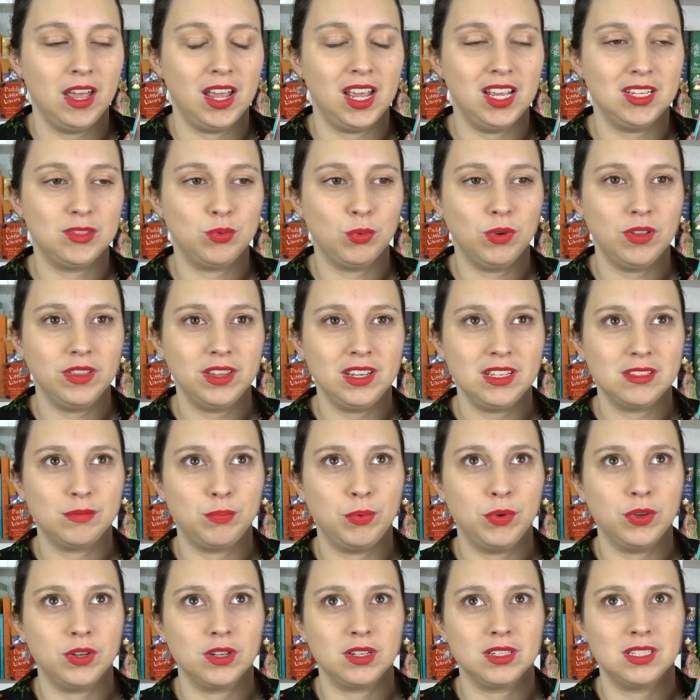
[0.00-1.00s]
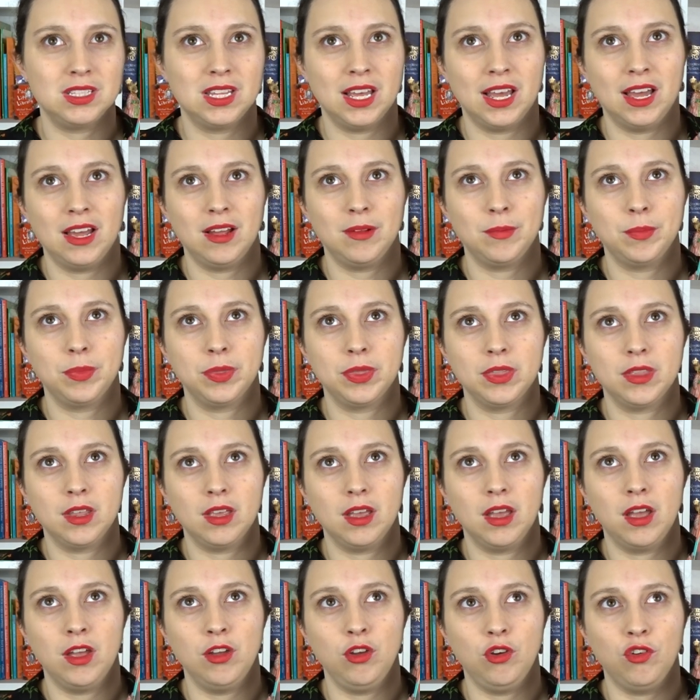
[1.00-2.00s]
It's one of these books that
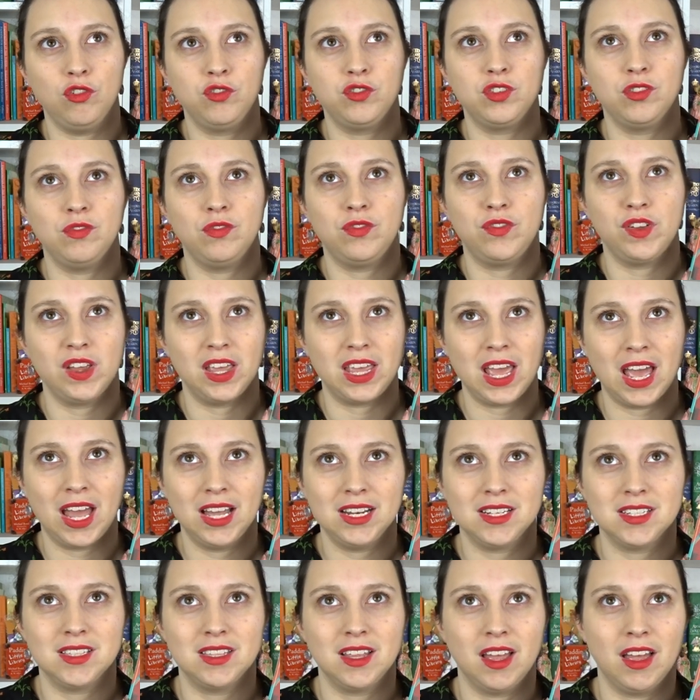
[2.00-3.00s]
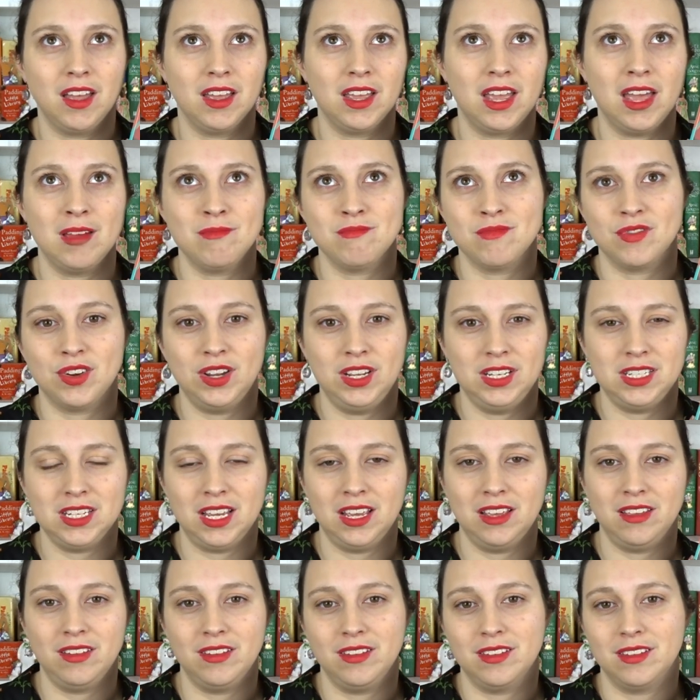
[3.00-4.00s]
I often forget that I am
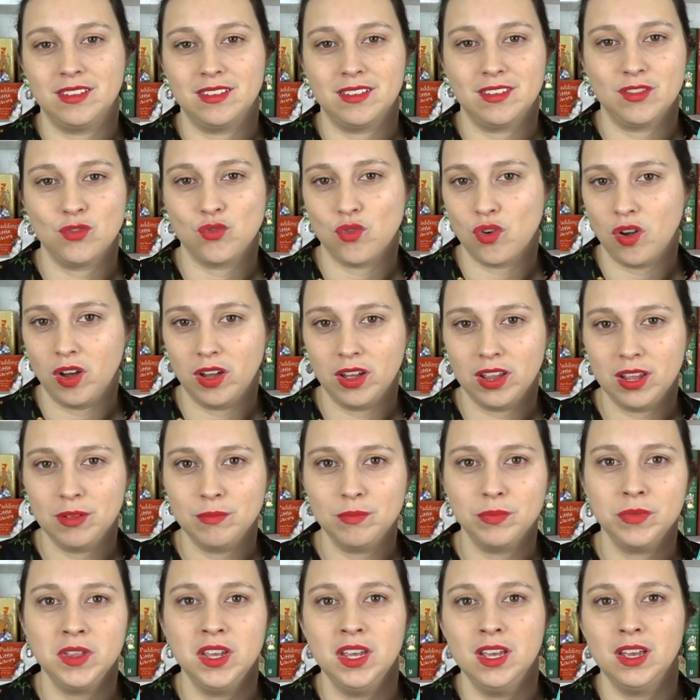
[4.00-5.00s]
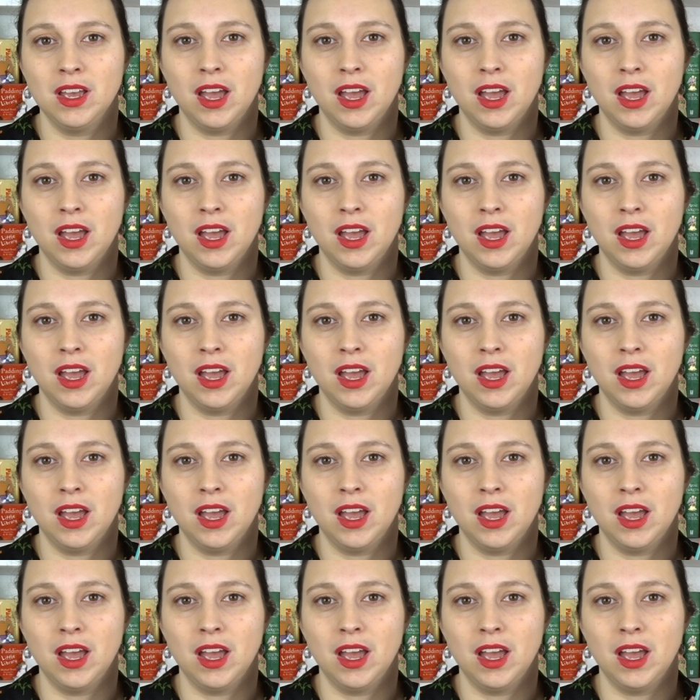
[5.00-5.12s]
reading crime,